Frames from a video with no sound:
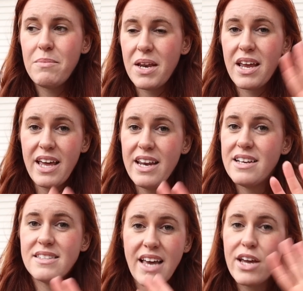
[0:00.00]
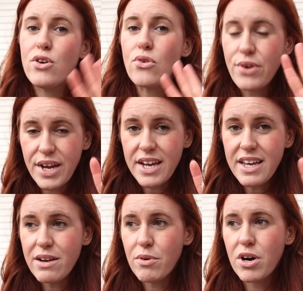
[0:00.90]
meaning it is a
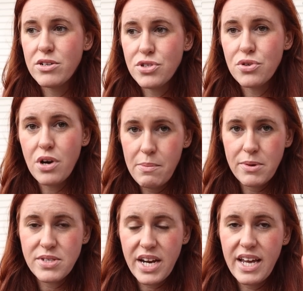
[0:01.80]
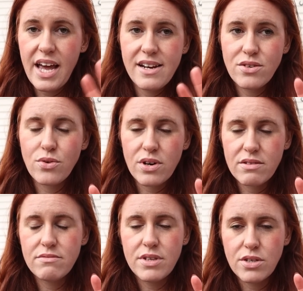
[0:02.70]
green in regards to composting and
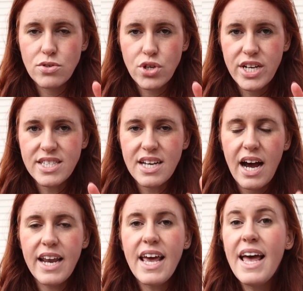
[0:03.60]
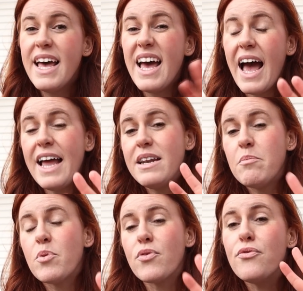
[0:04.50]
or the nutrient side. And
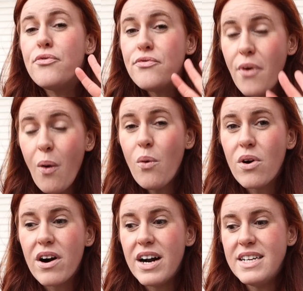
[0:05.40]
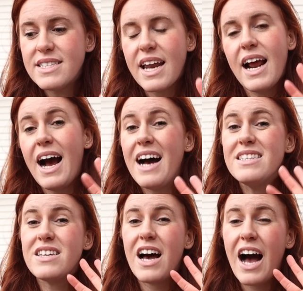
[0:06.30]
number 4 is that it
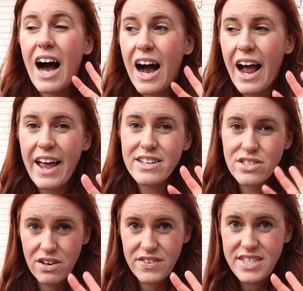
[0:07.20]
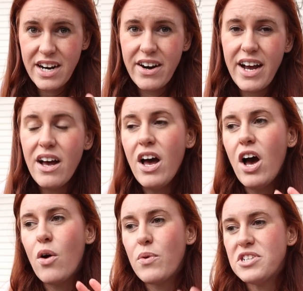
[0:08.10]
has high surface area,
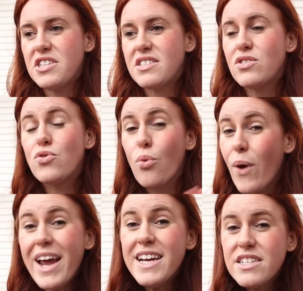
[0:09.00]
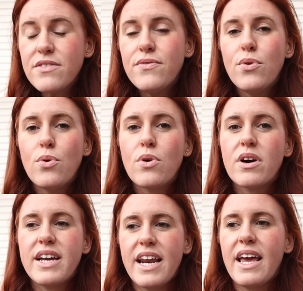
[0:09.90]
which is great
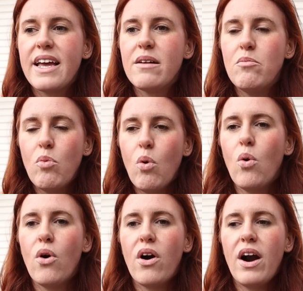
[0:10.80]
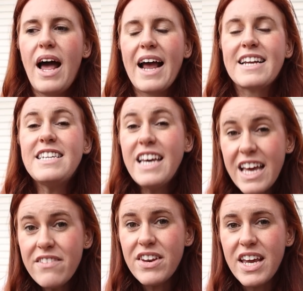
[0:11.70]
for getting more
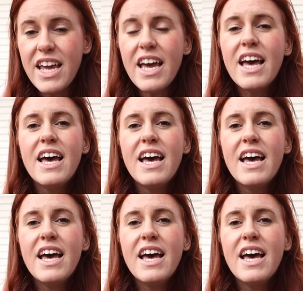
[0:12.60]
activity